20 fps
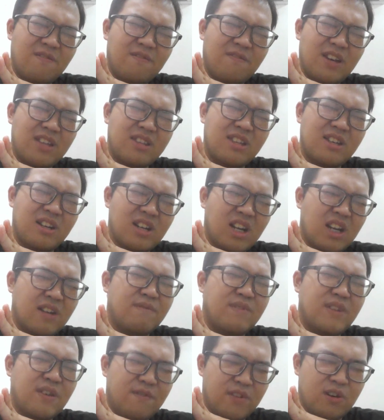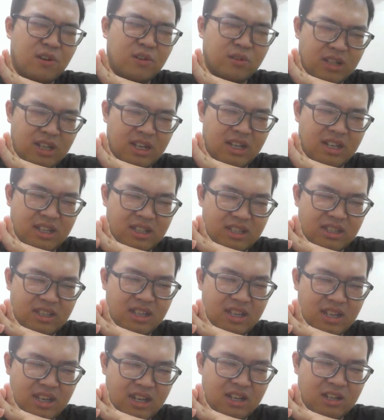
facing a lot of difficulties in